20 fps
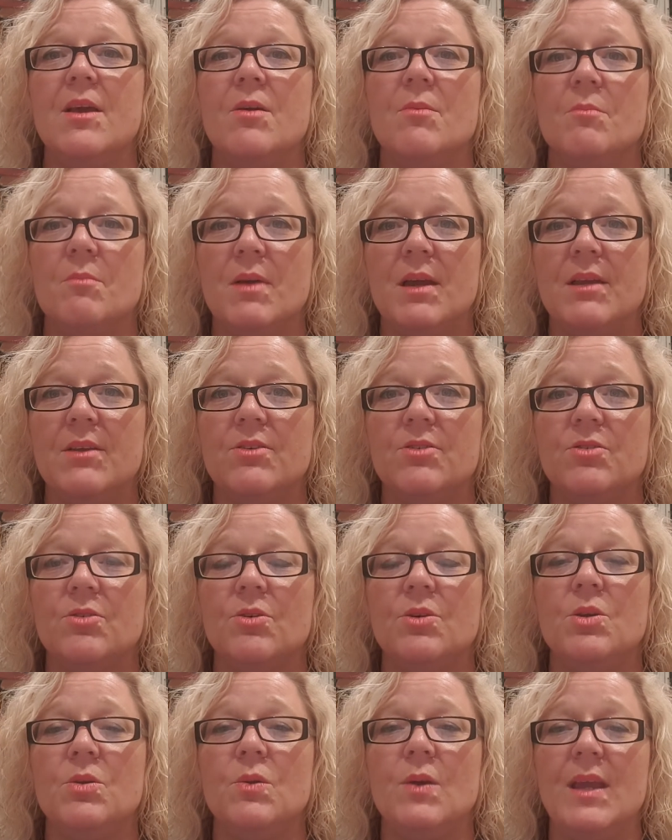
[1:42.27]
make sure
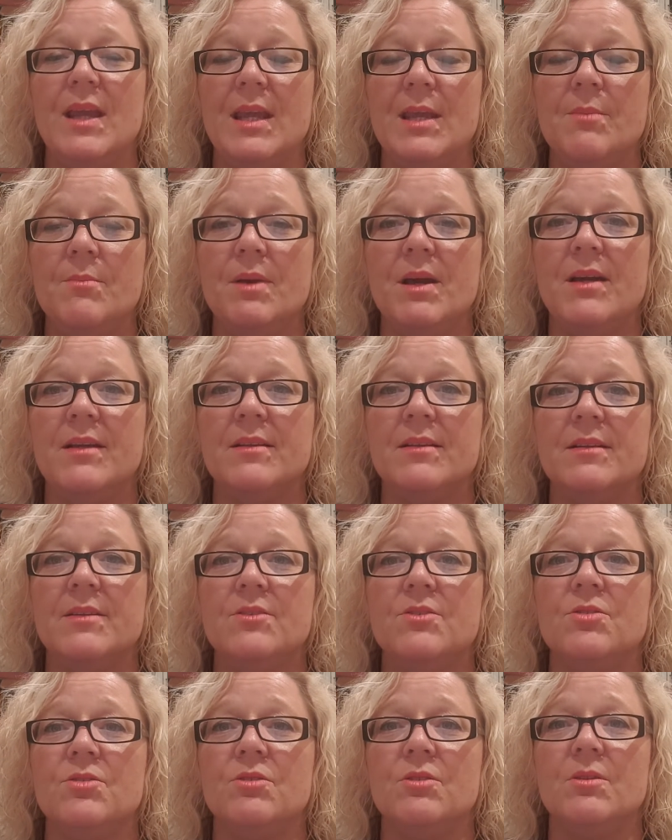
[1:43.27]
you email
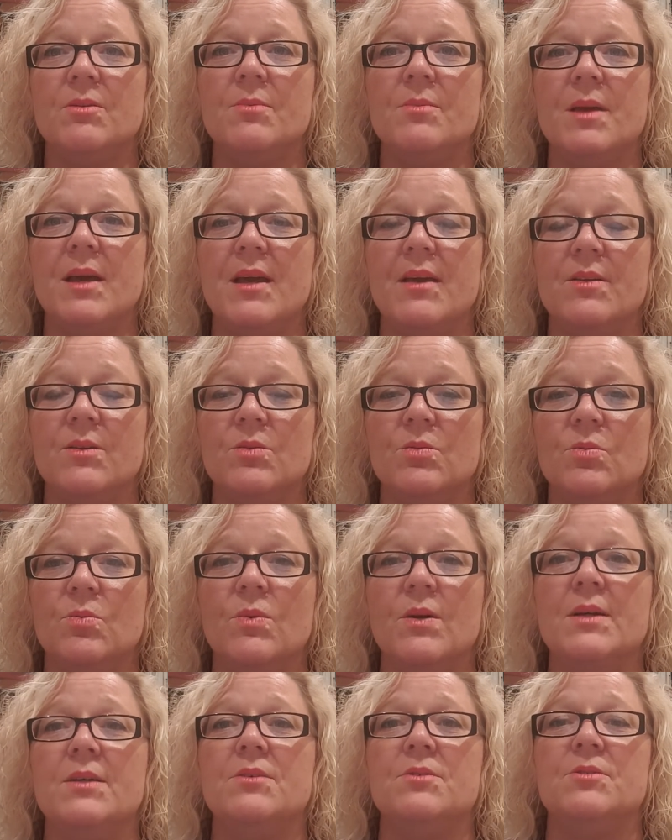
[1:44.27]
it to them as
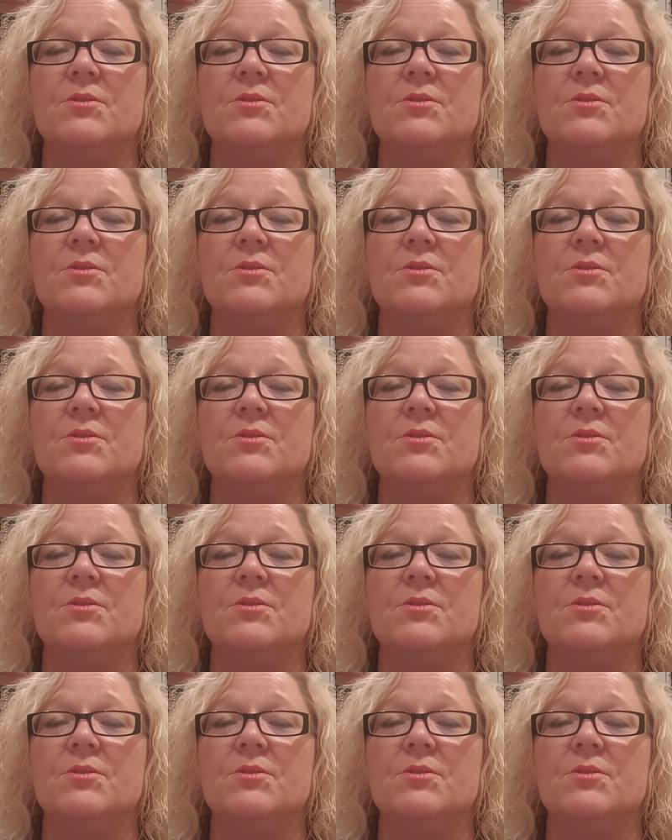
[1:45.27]
well.